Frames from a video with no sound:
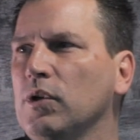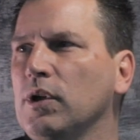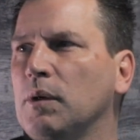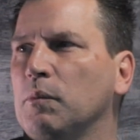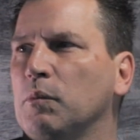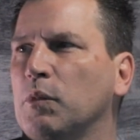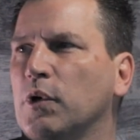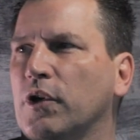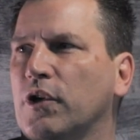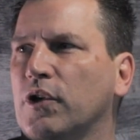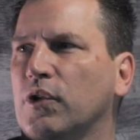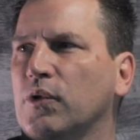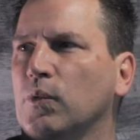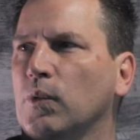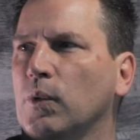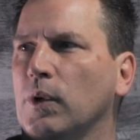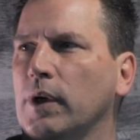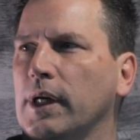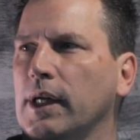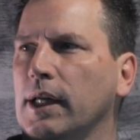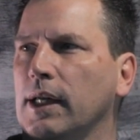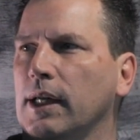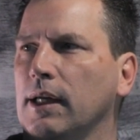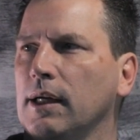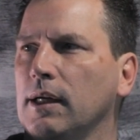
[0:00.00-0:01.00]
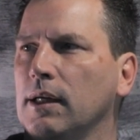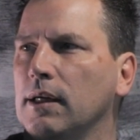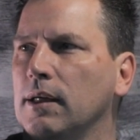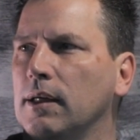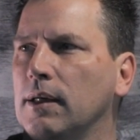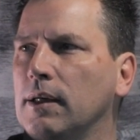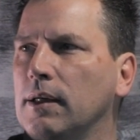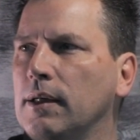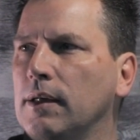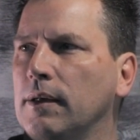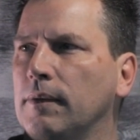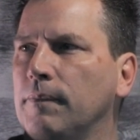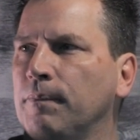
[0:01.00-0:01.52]
number three
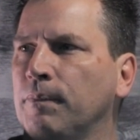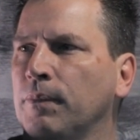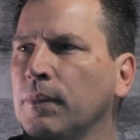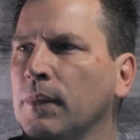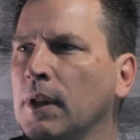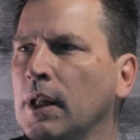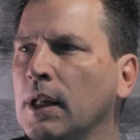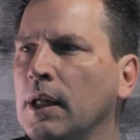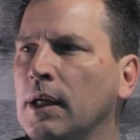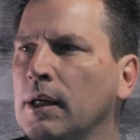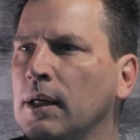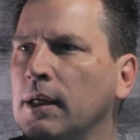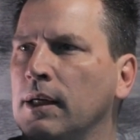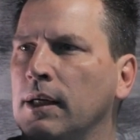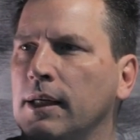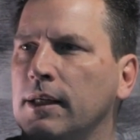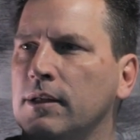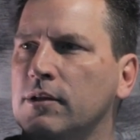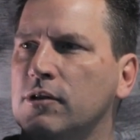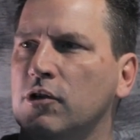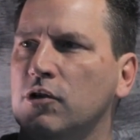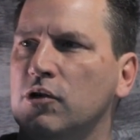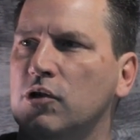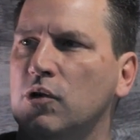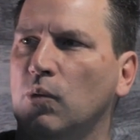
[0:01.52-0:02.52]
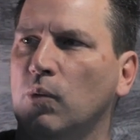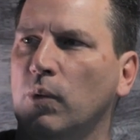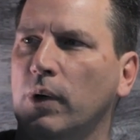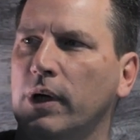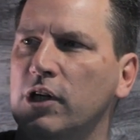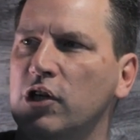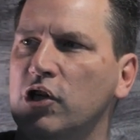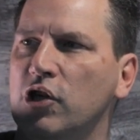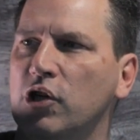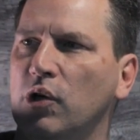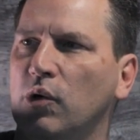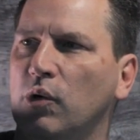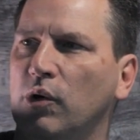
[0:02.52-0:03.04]
is there's a
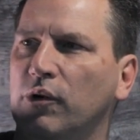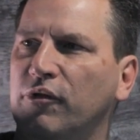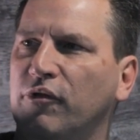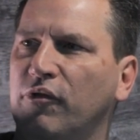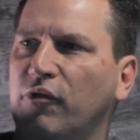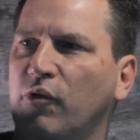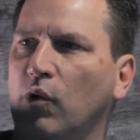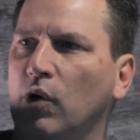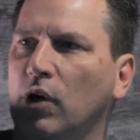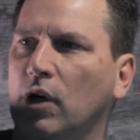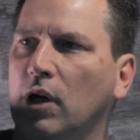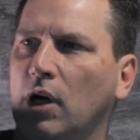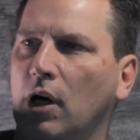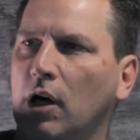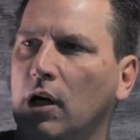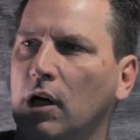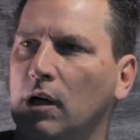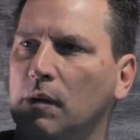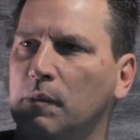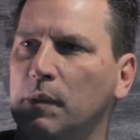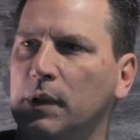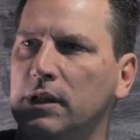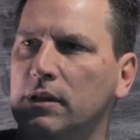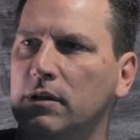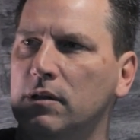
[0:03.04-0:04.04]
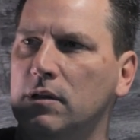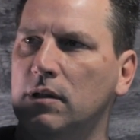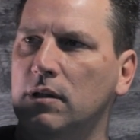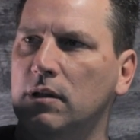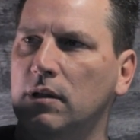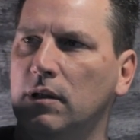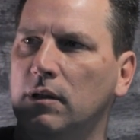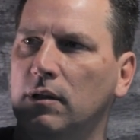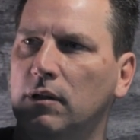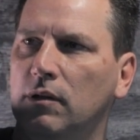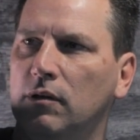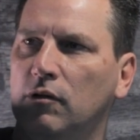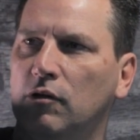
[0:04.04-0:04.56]
ratio of four carbons
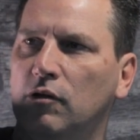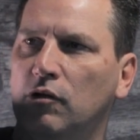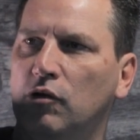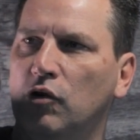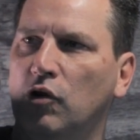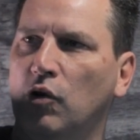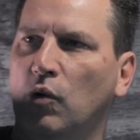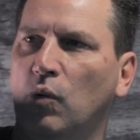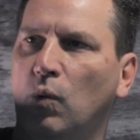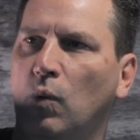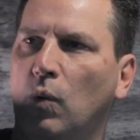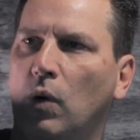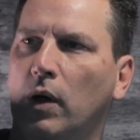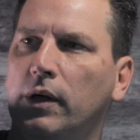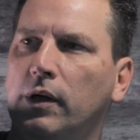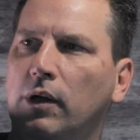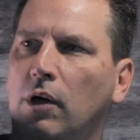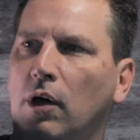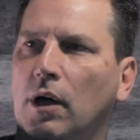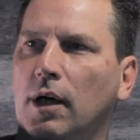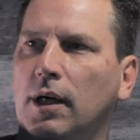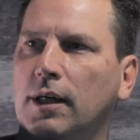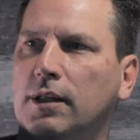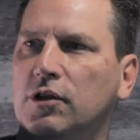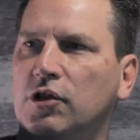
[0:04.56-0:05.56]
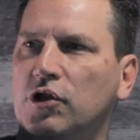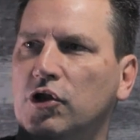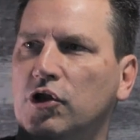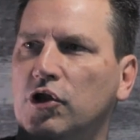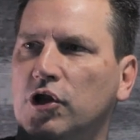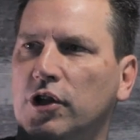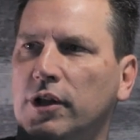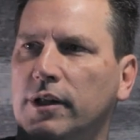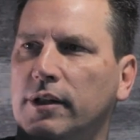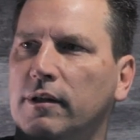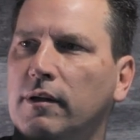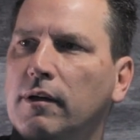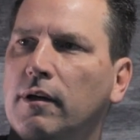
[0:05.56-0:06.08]
to one
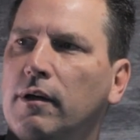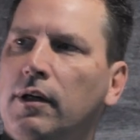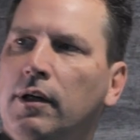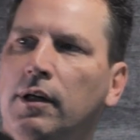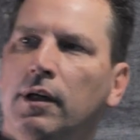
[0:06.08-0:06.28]
oxygen.